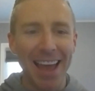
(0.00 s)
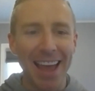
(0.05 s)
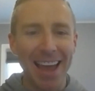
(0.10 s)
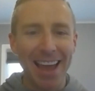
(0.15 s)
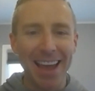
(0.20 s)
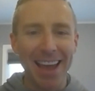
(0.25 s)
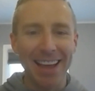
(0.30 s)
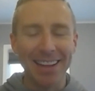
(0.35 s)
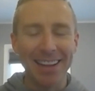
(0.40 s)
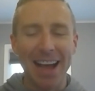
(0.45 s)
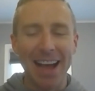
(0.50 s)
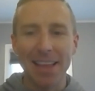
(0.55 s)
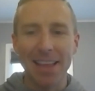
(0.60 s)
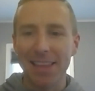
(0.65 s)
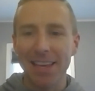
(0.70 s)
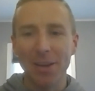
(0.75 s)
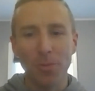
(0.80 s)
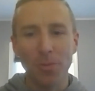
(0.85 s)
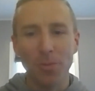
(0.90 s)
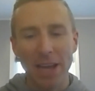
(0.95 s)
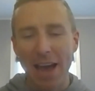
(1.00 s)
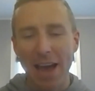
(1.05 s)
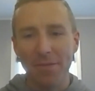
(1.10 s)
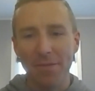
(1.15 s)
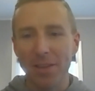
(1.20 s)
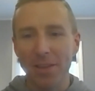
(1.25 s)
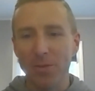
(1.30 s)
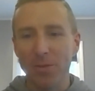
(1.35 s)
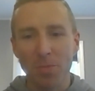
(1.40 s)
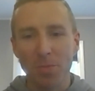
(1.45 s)
And I think we have
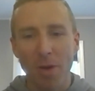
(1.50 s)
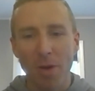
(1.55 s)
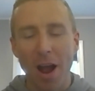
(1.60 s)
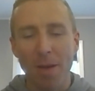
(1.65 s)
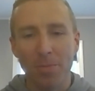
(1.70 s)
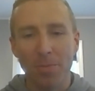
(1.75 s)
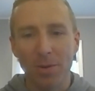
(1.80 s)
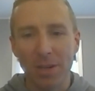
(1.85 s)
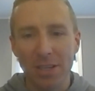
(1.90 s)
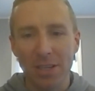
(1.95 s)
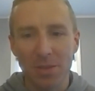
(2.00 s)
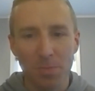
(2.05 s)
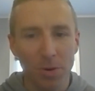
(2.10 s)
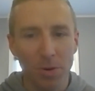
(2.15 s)
those properties